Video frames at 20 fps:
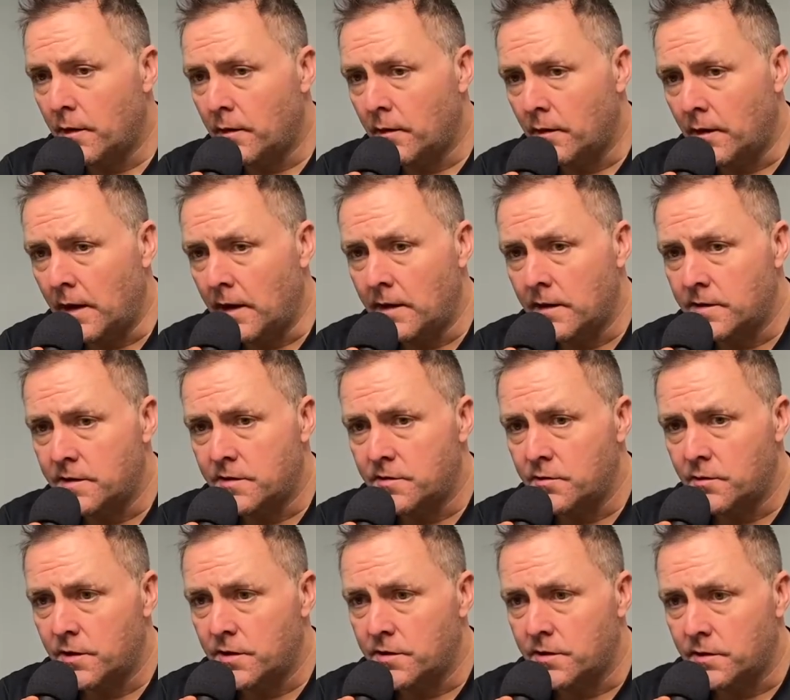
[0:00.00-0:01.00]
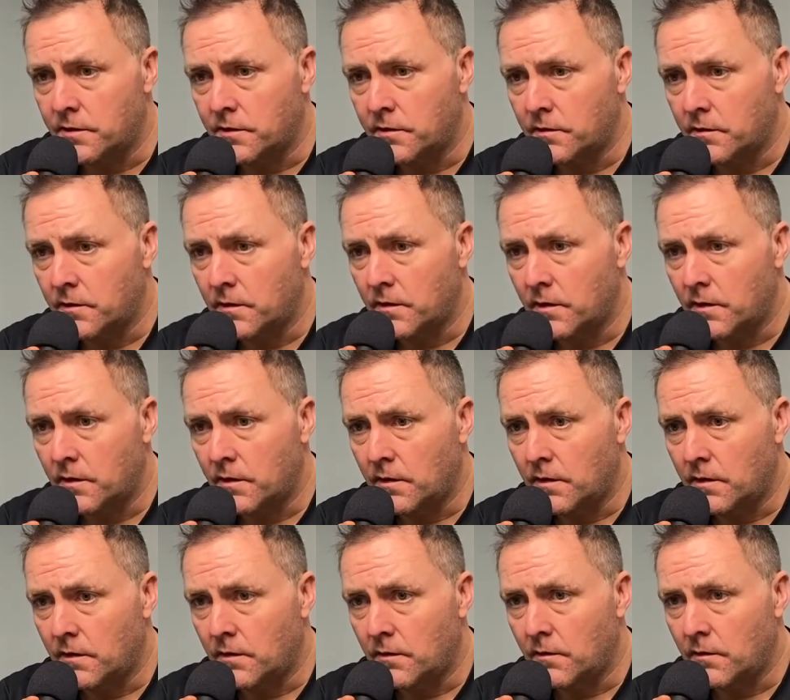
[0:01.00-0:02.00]
able, in any situation,
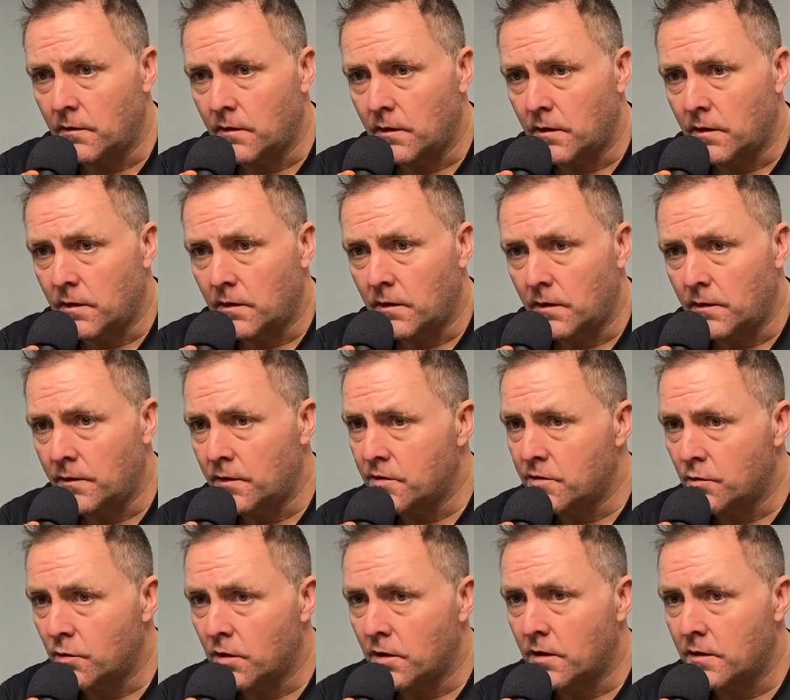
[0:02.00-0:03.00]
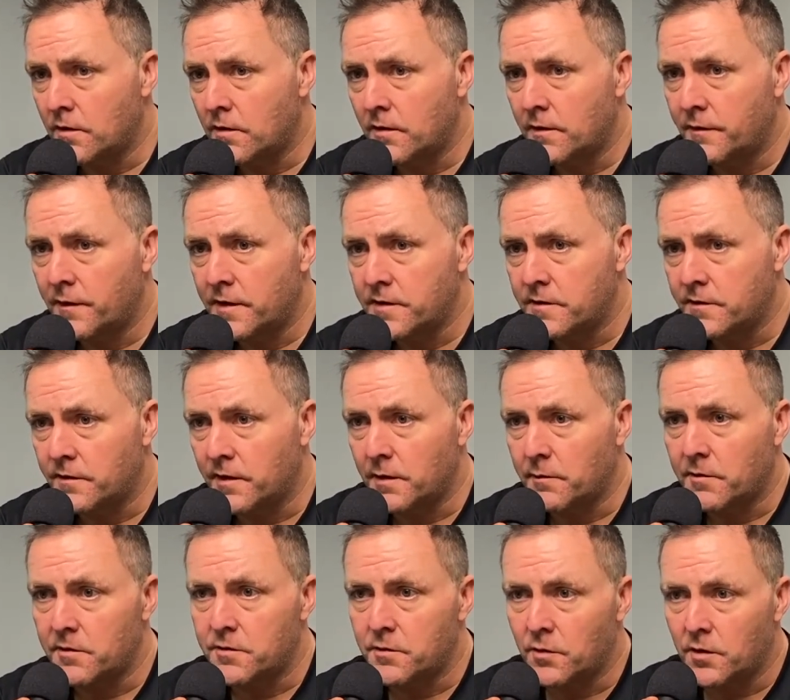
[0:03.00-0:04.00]
did you work on your defensive
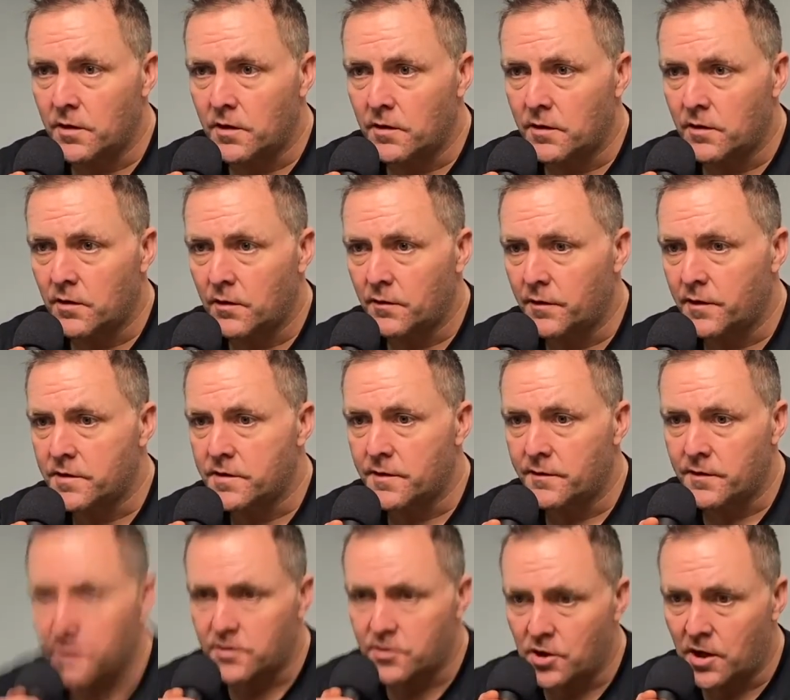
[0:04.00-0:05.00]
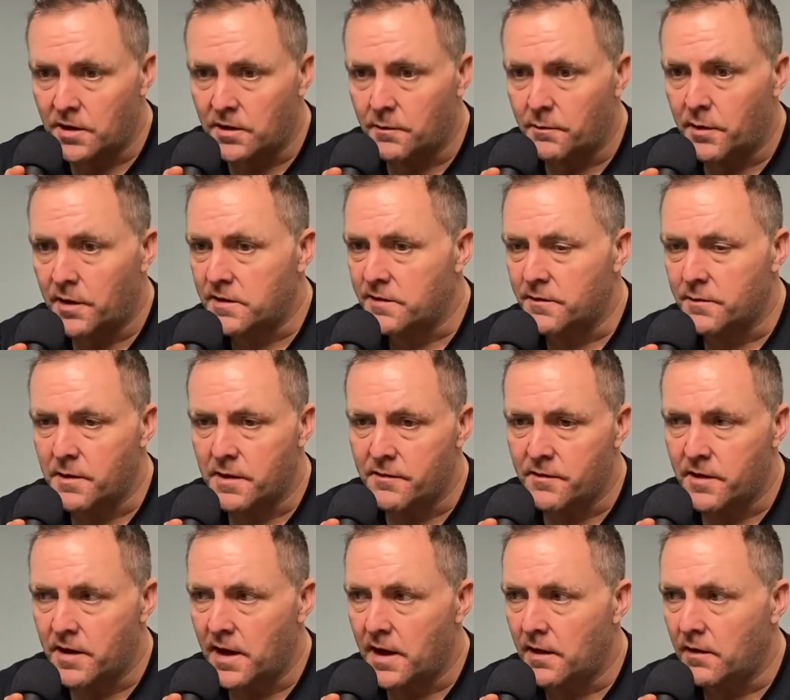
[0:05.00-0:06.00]
game? Did you work on your offense? Have you shot the pucks from
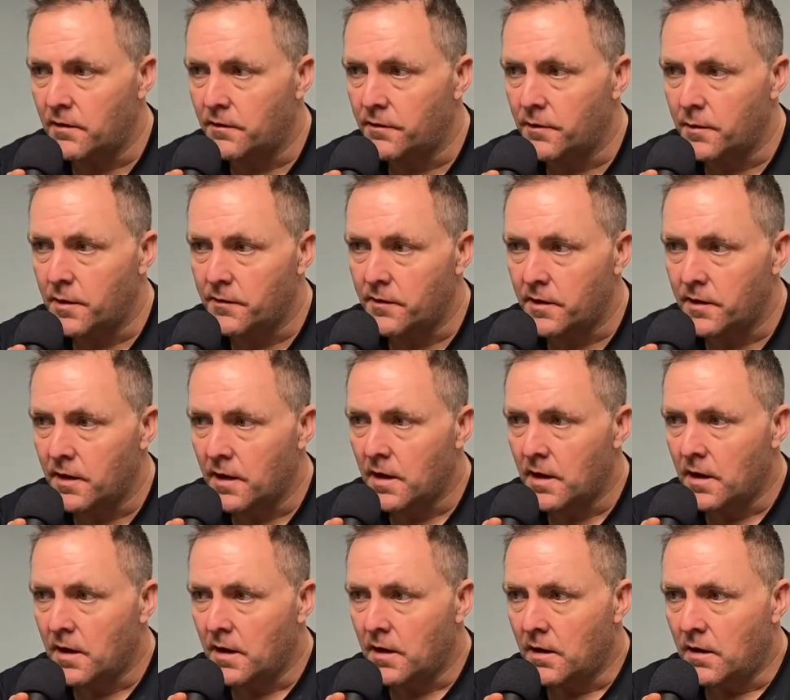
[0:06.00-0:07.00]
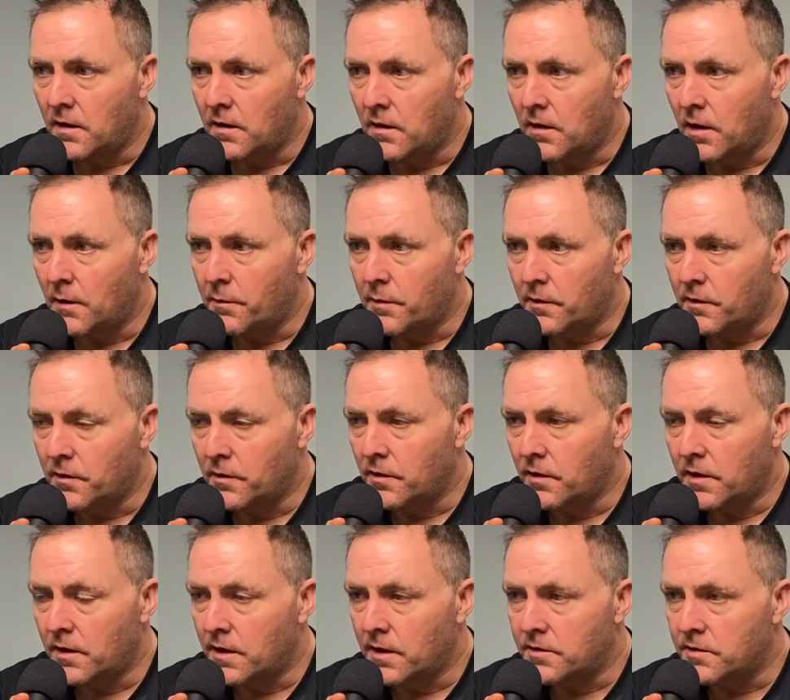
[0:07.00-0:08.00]
every angle, from every
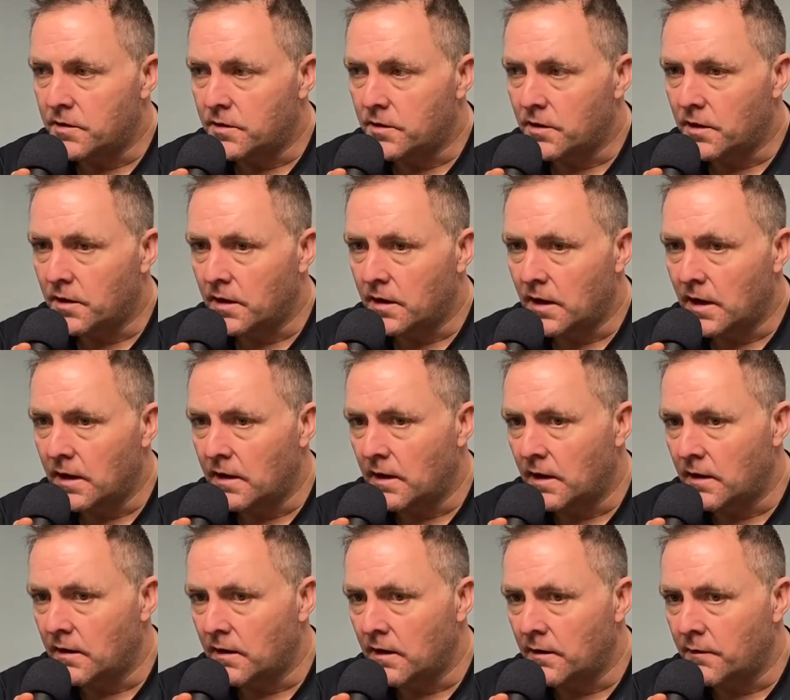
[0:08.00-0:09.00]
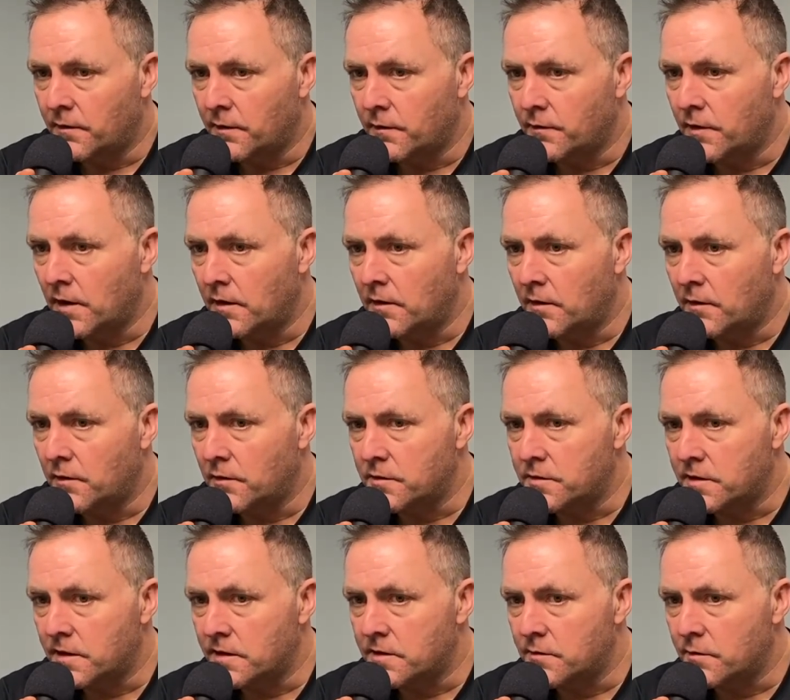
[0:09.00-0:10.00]
opportunity that you could? And if you've done all
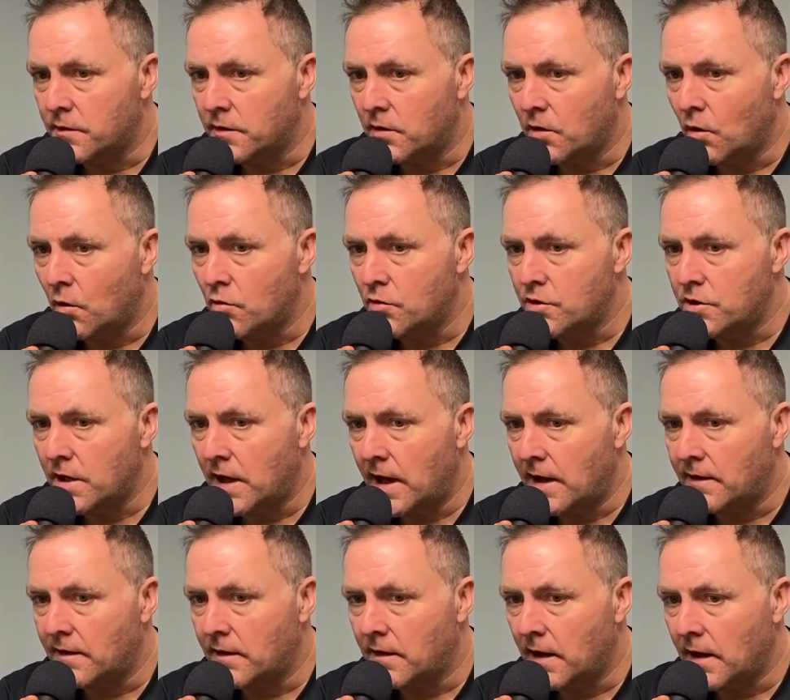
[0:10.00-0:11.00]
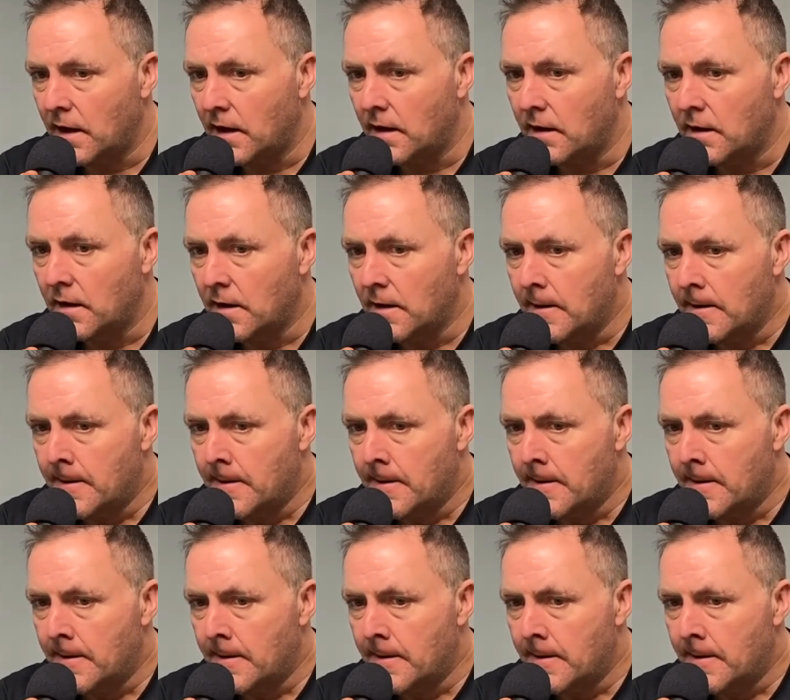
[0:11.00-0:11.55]
those things, when coach at a